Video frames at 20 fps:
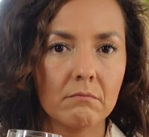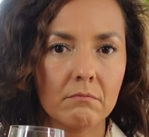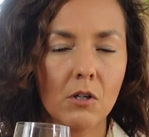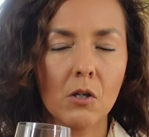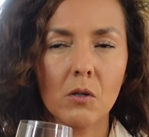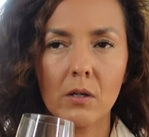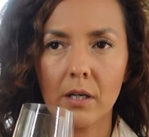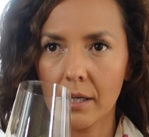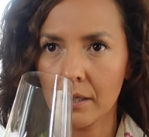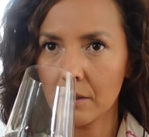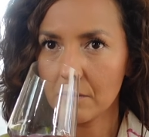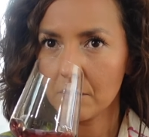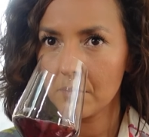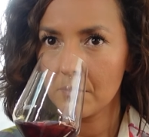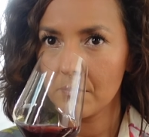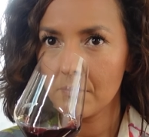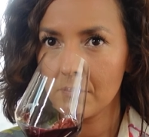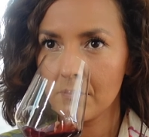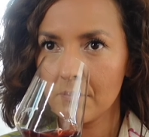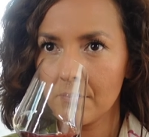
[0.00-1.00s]
Okay,
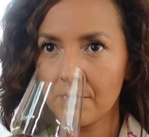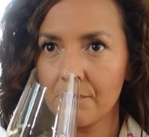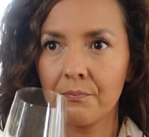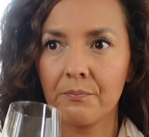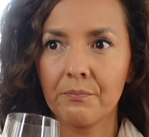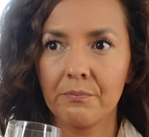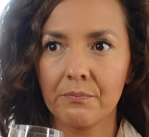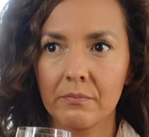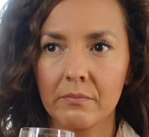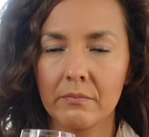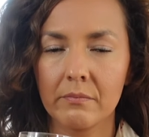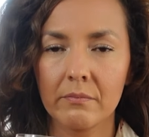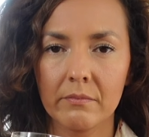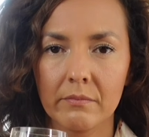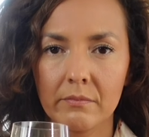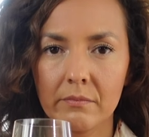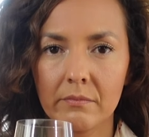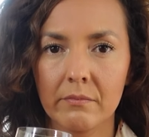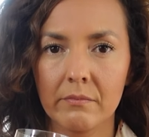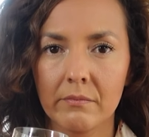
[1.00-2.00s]

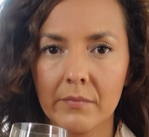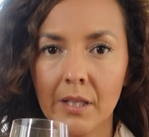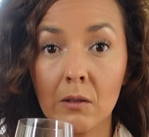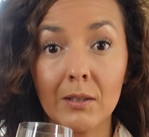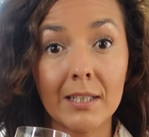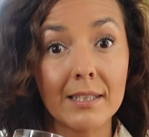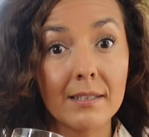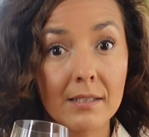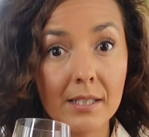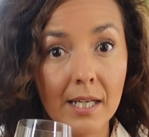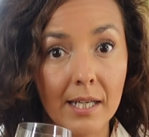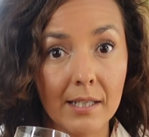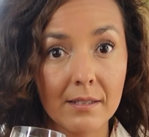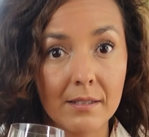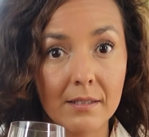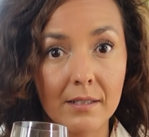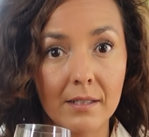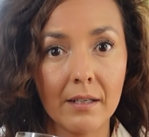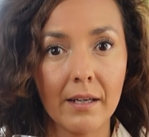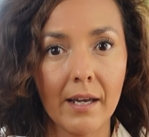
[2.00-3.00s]
now let's
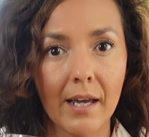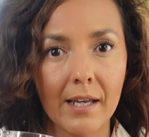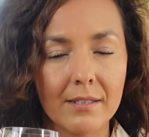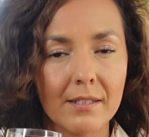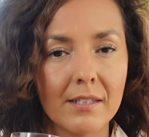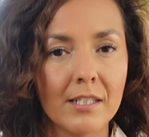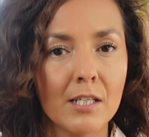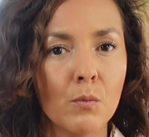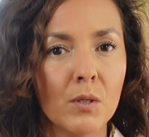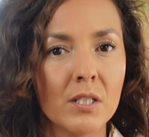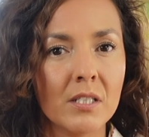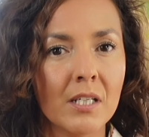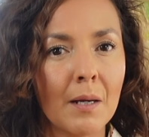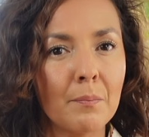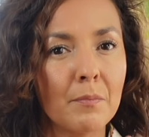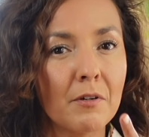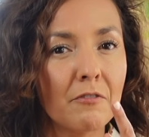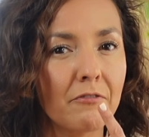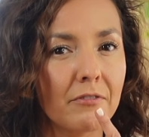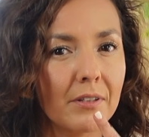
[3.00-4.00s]
taste it and see what
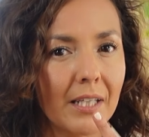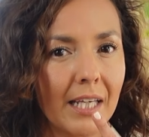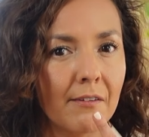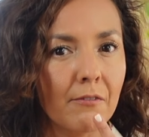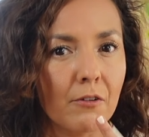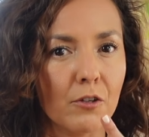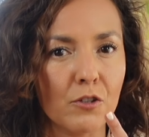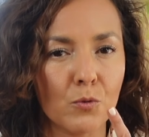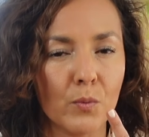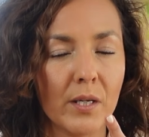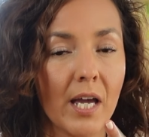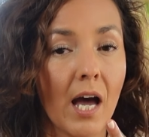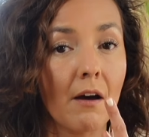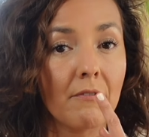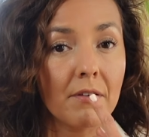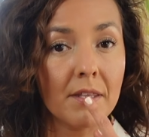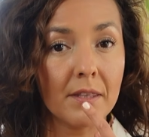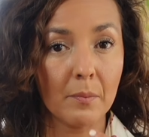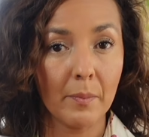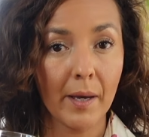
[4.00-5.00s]
type of flavors we
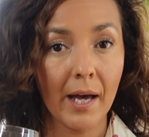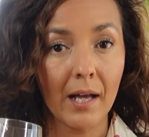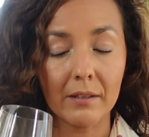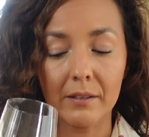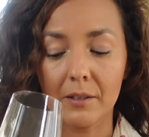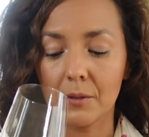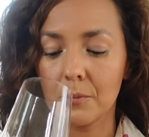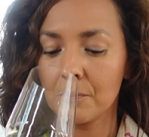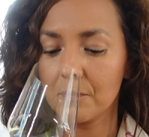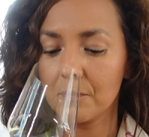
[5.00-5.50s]
have in the palate.